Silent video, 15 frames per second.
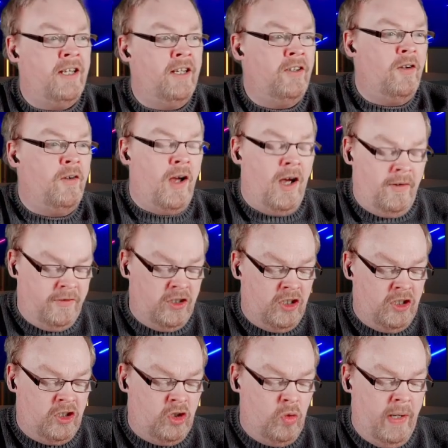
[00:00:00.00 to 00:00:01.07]
not after
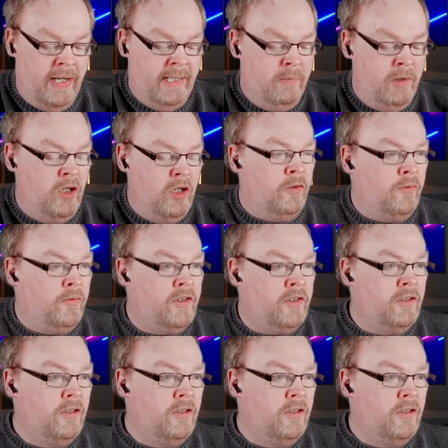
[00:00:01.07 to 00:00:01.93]
just 20 moves.